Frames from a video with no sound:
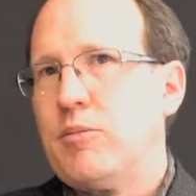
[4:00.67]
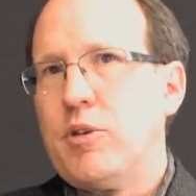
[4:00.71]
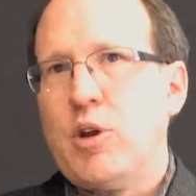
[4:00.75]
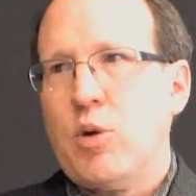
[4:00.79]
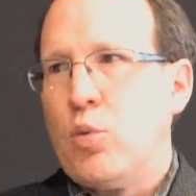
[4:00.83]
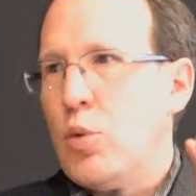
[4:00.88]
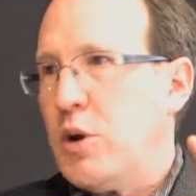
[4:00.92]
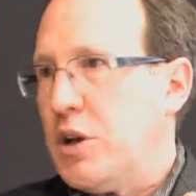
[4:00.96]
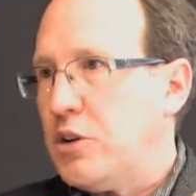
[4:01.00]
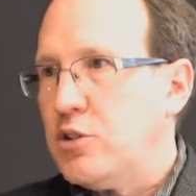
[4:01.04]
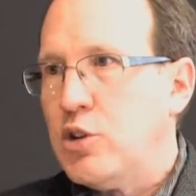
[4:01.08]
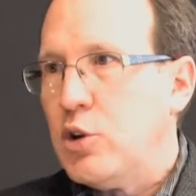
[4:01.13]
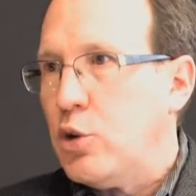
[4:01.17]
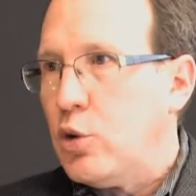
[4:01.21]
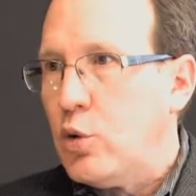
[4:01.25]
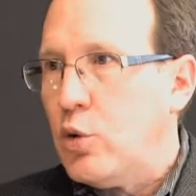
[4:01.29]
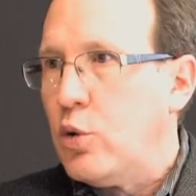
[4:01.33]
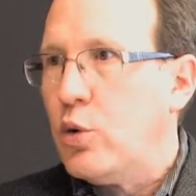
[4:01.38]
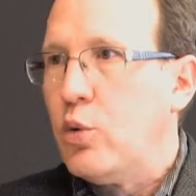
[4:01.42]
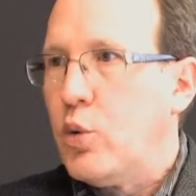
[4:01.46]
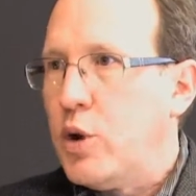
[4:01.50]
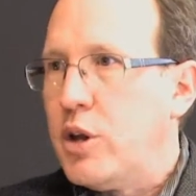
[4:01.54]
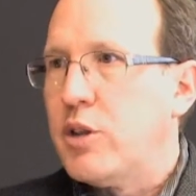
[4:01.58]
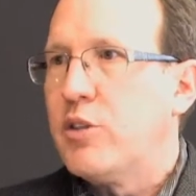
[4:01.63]
week 2
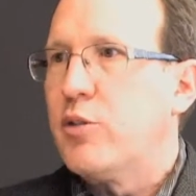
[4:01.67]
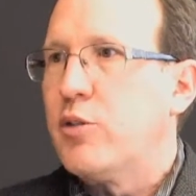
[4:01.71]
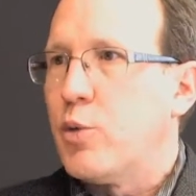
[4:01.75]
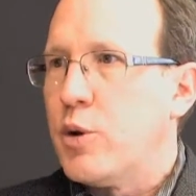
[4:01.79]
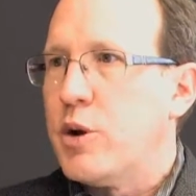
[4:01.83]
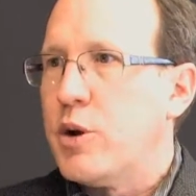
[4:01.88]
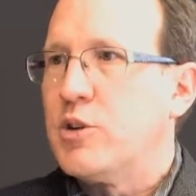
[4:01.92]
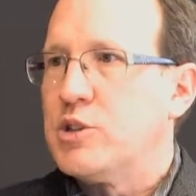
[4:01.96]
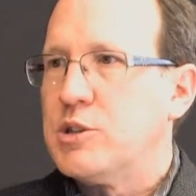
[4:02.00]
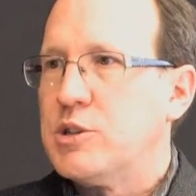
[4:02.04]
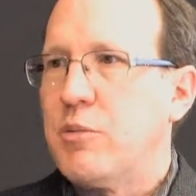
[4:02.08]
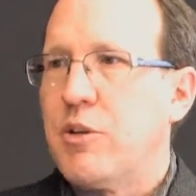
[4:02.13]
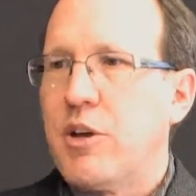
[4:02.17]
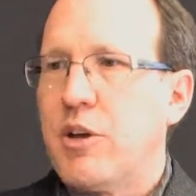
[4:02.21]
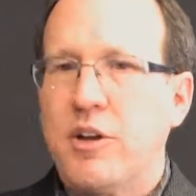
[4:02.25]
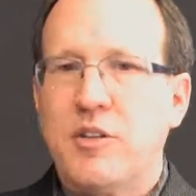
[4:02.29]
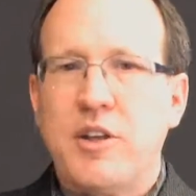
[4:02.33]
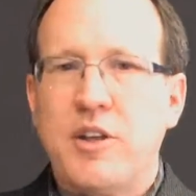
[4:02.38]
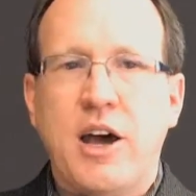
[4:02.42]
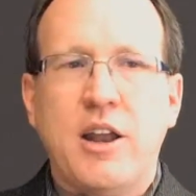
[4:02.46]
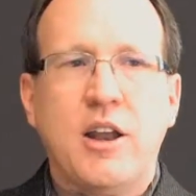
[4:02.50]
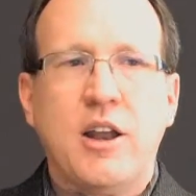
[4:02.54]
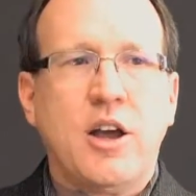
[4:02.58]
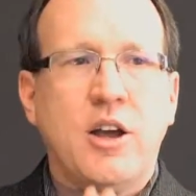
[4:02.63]
or week 3 or something like
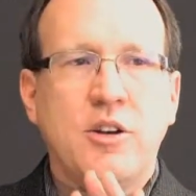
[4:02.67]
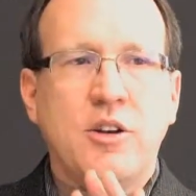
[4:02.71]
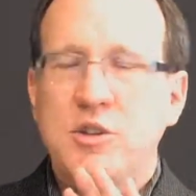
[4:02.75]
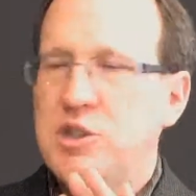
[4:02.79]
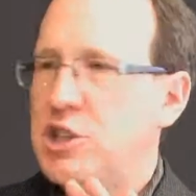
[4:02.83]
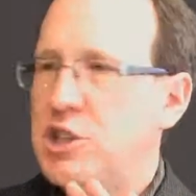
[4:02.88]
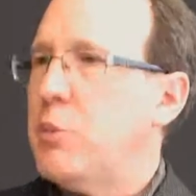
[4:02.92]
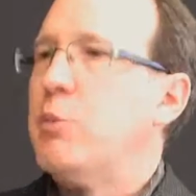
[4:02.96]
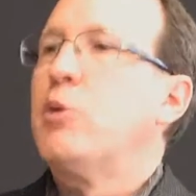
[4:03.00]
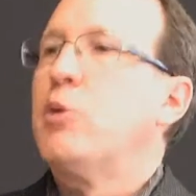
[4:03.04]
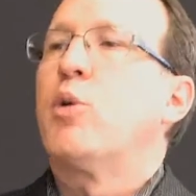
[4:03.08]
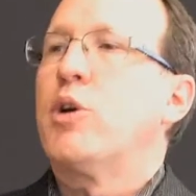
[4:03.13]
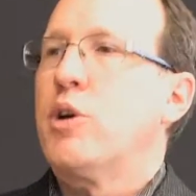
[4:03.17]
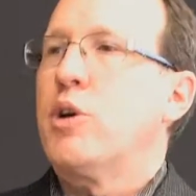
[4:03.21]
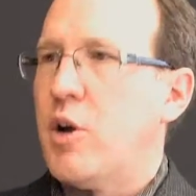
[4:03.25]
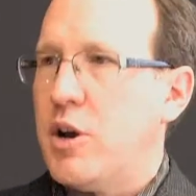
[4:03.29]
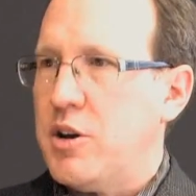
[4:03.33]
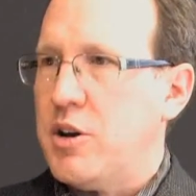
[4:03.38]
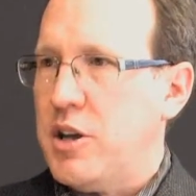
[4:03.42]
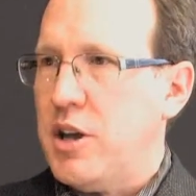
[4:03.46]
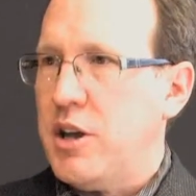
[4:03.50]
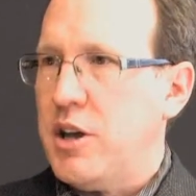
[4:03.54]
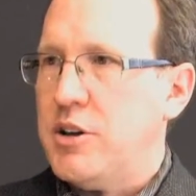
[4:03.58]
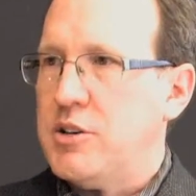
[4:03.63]
that. Just tell me what your
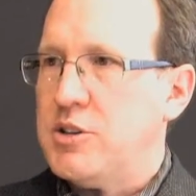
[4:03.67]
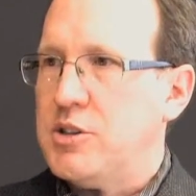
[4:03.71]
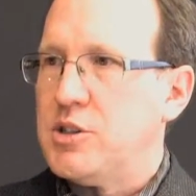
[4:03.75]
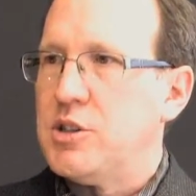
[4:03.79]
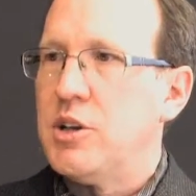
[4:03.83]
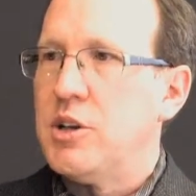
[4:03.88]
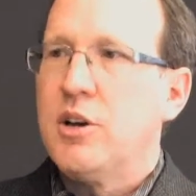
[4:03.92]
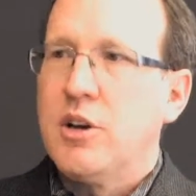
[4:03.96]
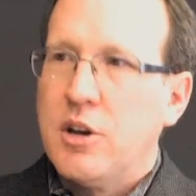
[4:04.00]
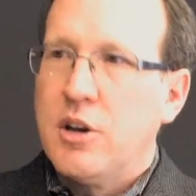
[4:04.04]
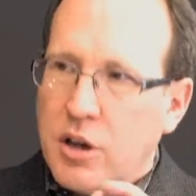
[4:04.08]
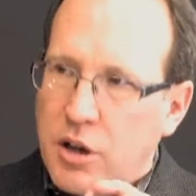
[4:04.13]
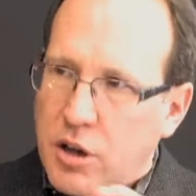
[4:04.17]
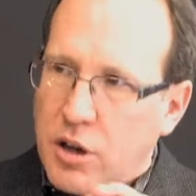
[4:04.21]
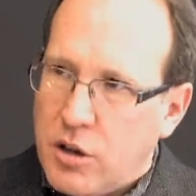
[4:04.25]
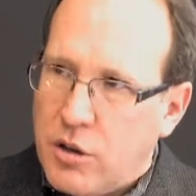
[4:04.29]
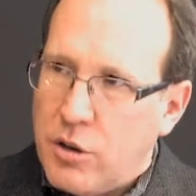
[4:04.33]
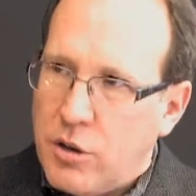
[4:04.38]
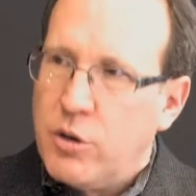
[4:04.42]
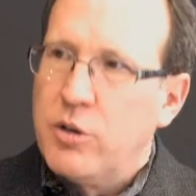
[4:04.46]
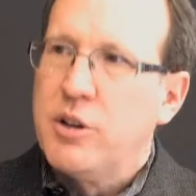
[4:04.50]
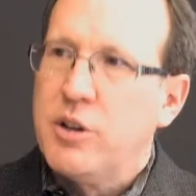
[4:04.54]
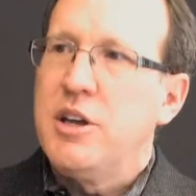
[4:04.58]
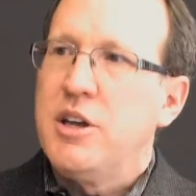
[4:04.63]
idea is.
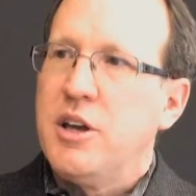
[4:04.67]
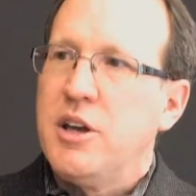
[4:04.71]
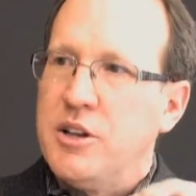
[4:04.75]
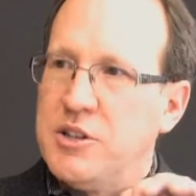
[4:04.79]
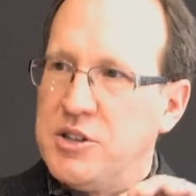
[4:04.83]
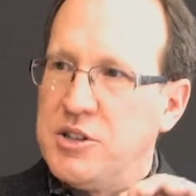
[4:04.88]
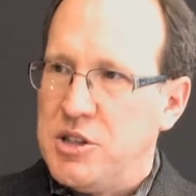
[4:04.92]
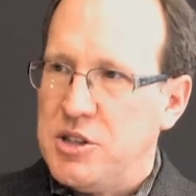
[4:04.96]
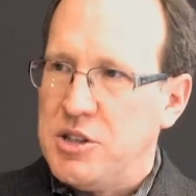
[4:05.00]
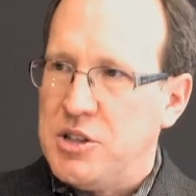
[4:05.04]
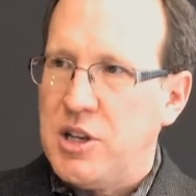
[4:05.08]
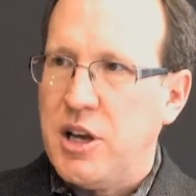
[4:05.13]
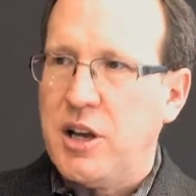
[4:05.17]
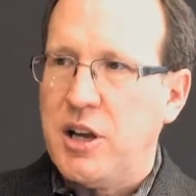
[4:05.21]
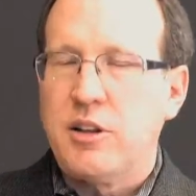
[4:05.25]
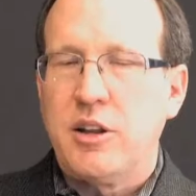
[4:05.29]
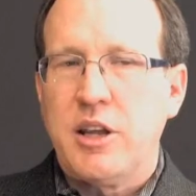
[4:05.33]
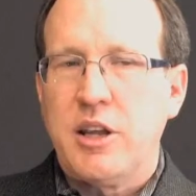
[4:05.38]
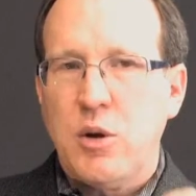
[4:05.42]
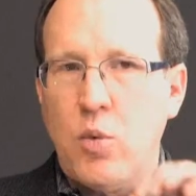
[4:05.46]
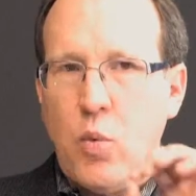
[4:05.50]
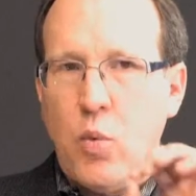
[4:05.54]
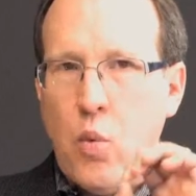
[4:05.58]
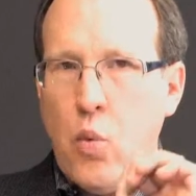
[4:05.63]
Clearly and
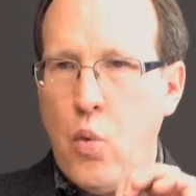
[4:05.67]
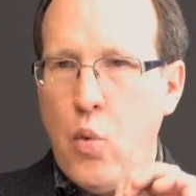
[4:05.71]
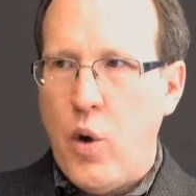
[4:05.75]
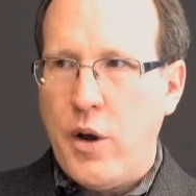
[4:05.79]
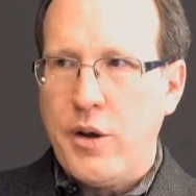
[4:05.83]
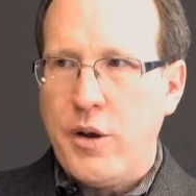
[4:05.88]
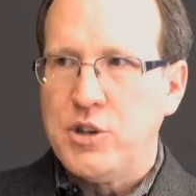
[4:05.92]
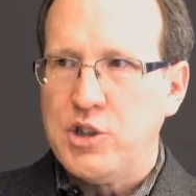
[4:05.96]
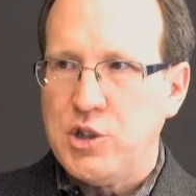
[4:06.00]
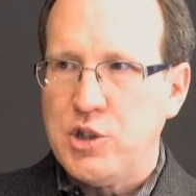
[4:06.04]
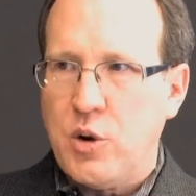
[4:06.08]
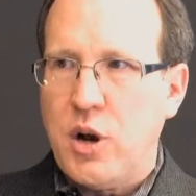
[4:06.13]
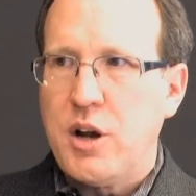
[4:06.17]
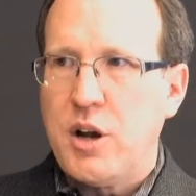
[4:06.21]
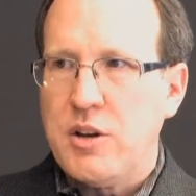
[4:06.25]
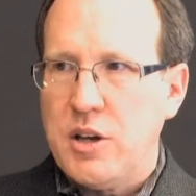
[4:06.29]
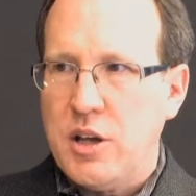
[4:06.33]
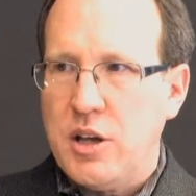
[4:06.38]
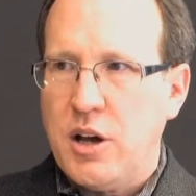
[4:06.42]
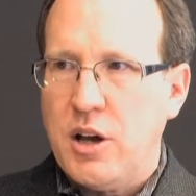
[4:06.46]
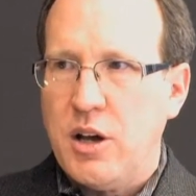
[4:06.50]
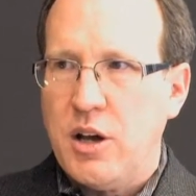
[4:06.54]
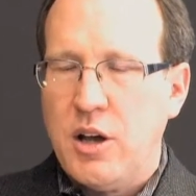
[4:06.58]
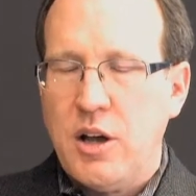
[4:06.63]
succinctly, what is your
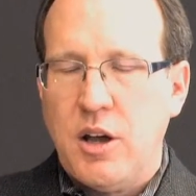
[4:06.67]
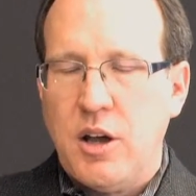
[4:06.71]
idea?